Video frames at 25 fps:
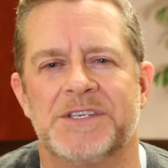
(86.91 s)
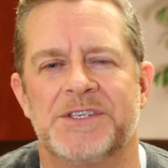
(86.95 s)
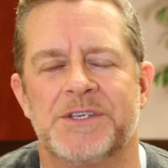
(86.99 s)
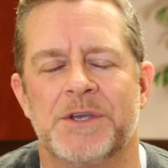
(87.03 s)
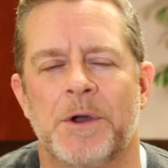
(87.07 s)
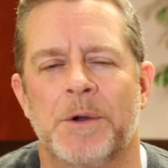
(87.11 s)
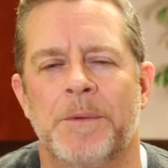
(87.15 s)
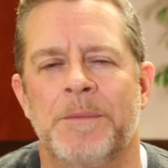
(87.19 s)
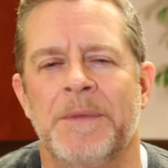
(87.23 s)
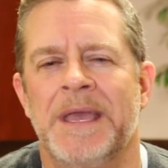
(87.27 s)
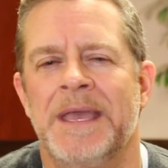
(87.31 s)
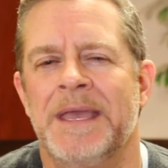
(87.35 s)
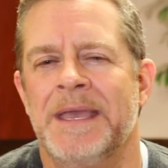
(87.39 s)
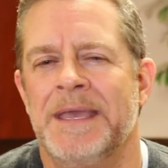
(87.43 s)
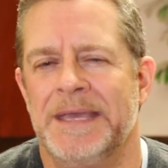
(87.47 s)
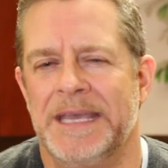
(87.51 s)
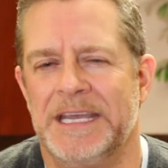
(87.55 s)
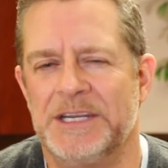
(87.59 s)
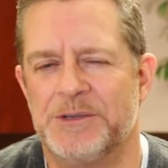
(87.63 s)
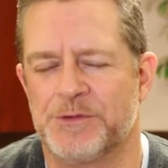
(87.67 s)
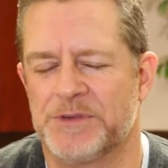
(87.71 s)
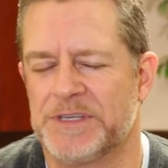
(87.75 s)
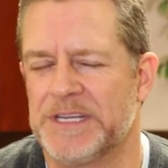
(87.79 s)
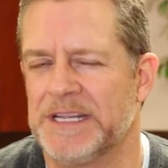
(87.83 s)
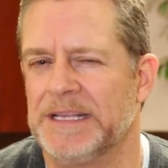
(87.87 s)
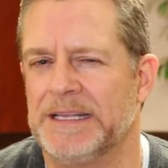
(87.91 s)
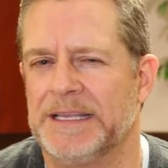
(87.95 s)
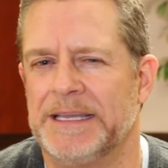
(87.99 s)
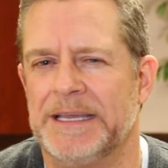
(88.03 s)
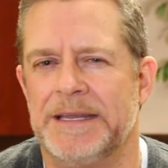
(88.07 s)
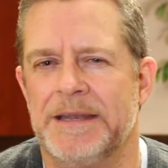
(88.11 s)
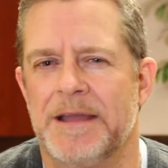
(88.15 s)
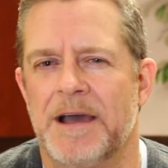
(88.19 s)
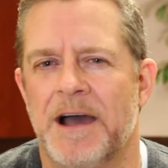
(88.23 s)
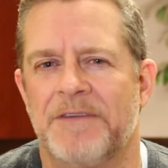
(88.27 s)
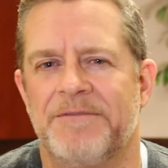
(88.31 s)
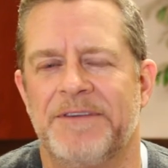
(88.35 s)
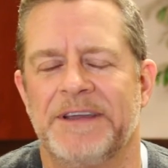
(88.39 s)
So interestingly
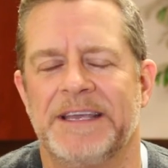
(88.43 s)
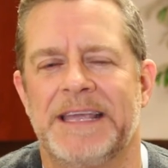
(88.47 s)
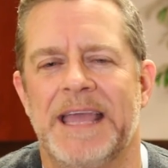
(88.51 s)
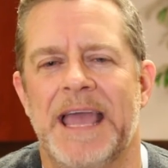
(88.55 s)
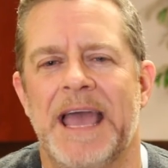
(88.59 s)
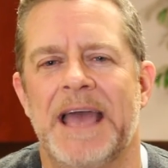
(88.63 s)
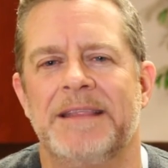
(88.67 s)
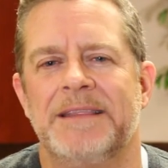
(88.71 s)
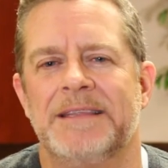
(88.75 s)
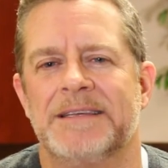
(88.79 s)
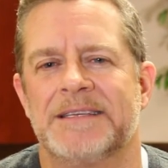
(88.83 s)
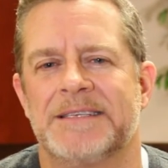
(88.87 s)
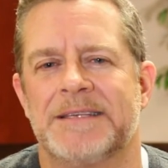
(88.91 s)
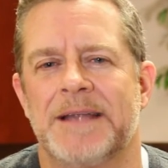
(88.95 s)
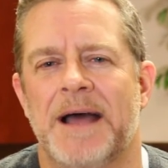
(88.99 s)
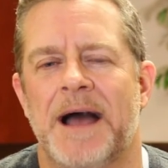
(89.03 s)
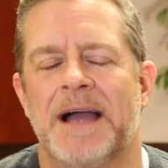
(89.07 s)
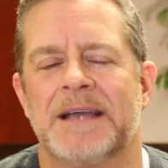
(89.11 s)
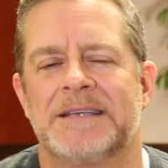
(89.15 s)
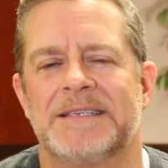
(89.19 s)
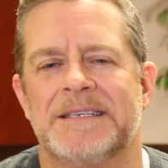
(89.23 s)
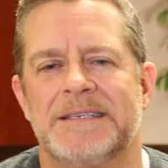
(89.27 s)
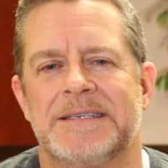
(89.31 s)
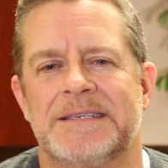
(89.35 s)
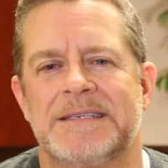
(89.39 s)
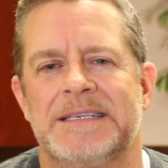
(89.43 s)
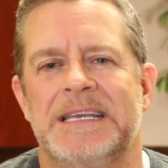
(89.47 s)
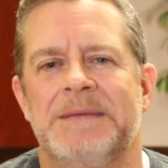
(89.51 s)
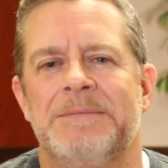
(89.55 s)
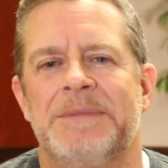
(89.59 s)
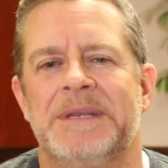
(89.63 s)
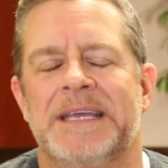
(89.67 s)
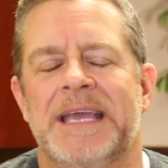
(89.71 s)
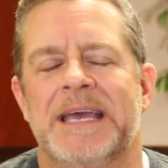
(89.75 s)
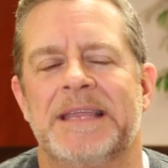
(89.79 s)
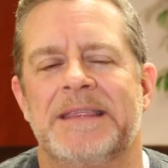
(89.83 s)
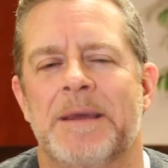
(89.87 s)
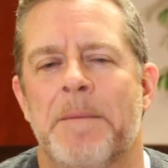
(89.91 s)
enough, again, the stocks that
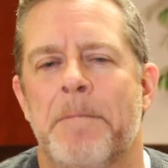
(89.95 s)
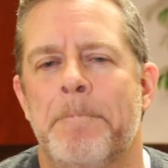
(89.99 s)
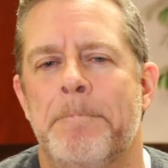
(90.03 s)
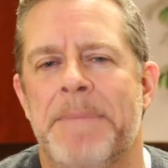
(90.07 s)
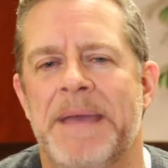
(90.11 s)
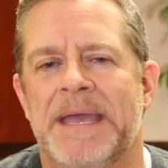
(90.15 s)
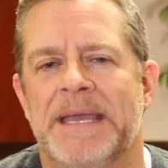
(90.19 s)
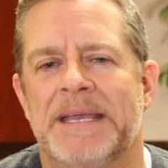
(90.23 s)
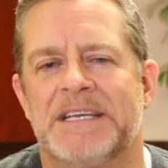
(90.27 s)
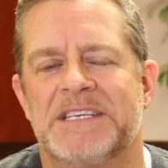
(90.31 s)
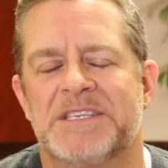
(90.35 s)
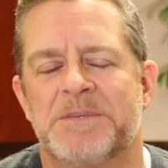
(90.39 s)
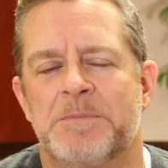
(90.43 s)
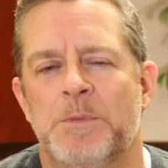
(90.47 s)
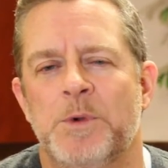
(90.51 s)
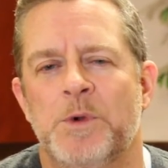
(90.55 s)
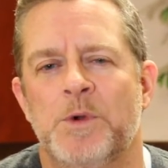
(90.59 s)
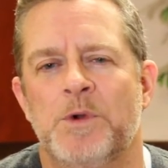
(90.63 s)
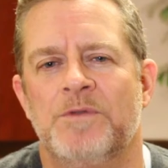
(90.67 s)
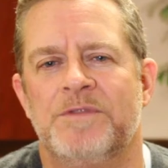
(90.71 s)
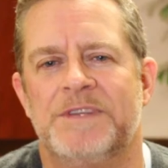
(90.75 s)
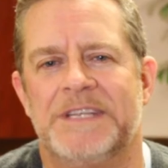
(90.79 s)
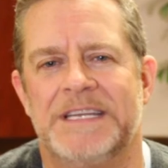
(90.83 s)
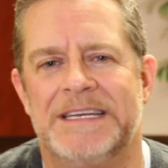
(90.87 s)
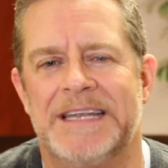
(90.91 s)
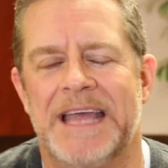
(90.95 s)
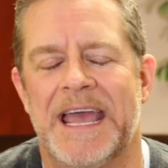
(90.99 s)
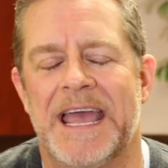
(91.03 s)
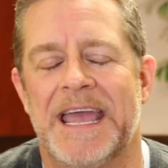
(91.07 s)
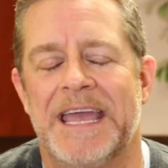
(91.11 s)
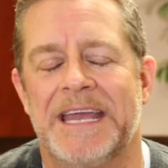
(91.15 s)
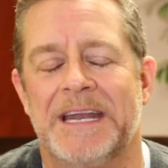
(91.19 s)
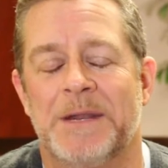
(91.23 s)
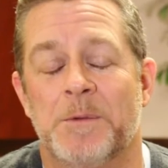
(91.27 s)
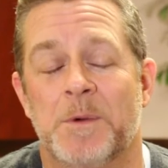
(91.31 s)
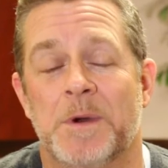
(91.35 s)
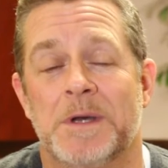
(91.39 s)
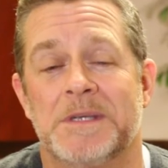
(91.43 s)
seemed to get the biggest move
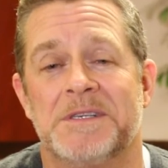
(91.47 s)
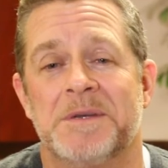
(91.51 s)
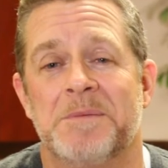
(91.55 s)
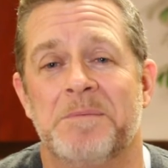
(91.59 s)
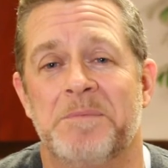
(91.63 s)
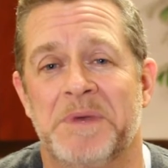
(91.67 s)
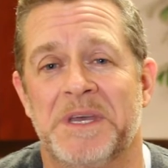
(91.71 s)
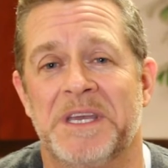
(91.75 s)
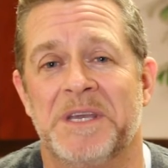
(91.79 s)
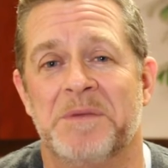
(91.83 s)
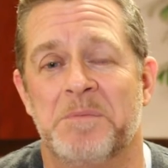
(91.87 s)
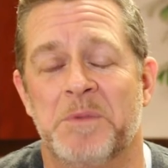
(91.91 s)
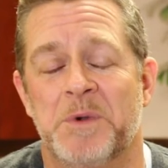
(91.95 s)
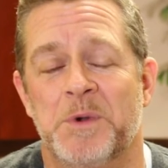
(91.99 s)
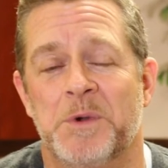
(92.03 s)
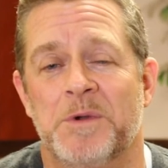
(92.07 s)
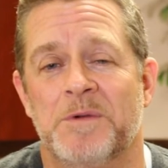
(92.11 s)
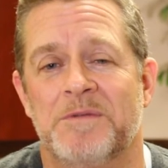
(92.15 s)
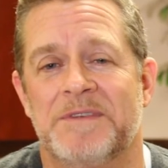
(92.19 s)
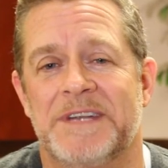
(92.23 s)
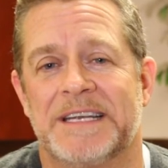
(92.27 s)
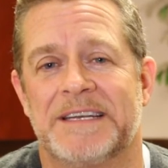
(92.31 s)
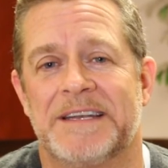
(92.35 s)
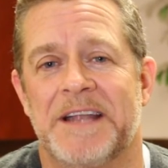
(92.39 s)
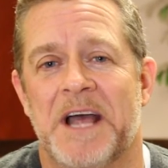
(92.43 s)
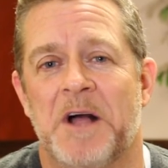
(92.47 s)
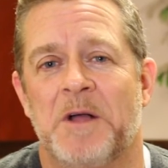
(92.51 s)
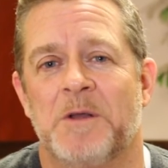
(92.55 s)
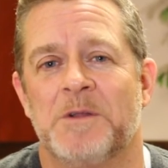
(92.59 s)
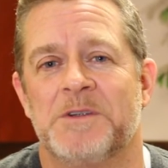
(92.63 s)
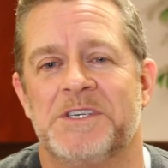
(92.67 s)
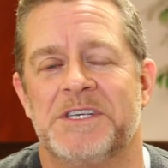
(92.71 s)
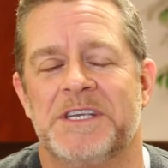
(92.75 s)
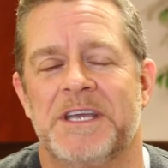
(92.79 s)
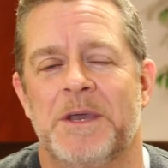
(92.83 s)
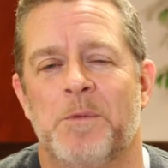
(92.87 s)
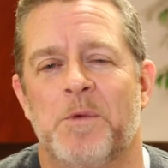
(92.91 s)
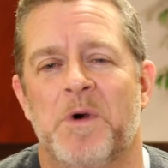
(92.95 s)
today, and it was a big move,
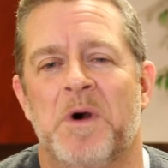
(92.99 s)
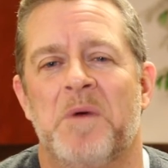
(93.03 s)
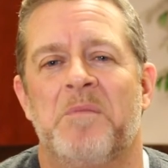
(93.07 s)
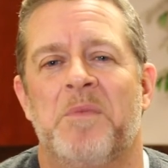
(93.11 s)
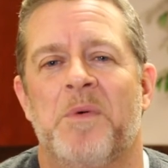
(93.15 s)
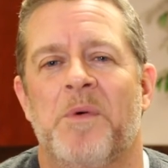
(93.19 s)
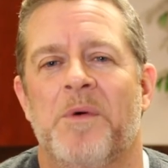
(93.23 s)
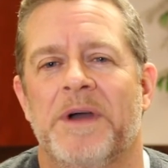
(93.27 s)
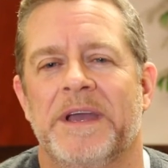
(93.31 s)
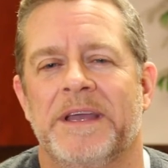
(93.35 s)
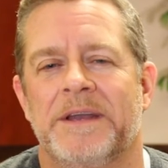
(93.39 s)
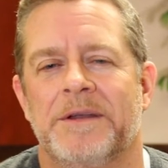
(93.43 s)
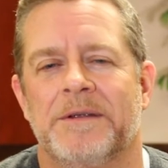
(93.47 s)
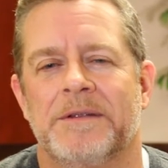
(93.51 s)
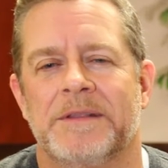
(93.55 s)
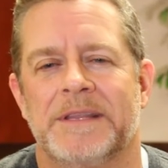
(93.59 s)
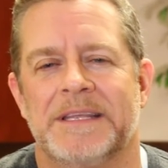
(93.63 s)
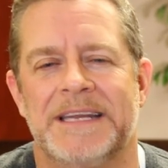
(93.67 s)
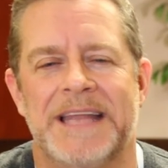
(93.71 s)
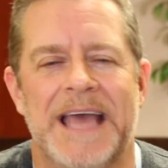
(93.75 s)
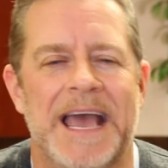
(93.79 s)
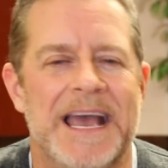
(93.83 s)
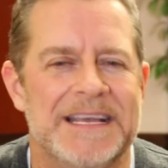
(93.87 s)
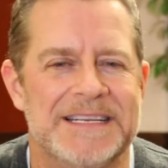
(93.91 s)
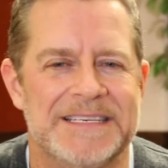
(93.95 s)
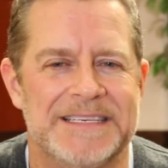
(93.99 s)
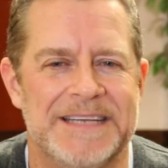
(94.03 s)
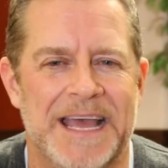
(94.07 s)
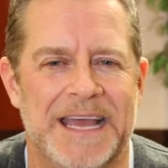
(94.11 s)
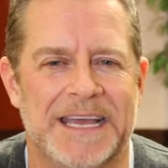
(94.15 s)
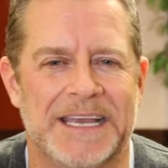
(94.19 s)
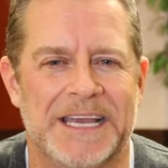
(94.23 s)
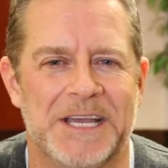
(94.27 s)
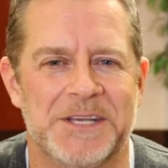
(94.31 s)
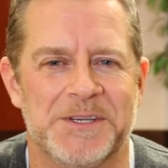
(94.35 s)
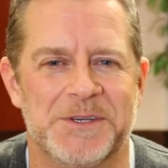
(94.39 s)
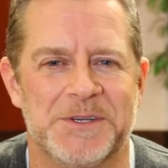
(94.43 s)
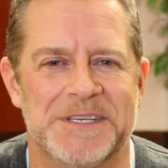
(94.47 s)
technology at one point, or the
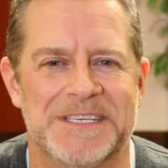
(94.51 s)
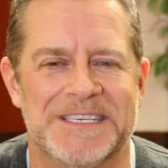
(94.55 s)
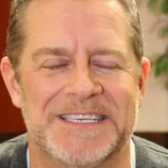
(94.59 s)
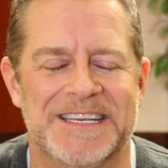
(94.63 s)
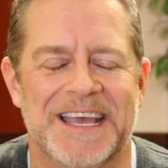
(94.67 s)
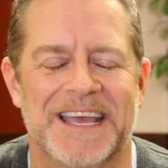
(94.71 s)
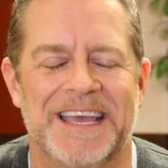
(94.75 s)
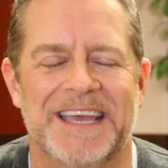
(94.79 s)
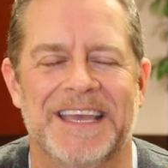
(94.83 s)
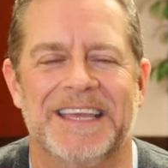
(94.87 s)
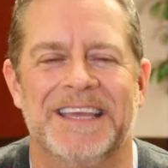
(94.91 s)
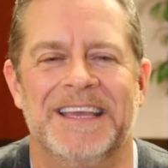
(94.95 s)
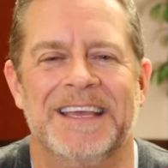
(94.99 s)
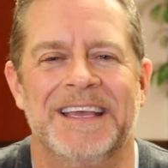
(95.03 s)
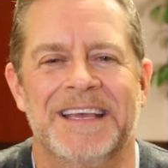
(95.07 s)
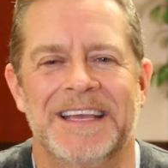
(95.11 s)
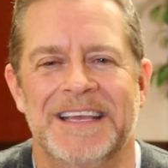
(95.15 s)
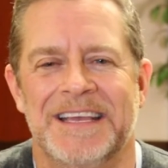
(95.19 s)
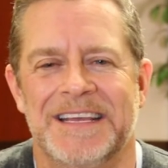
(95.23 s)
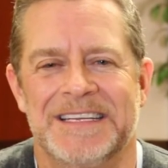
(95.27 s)
Nasdaq I should say,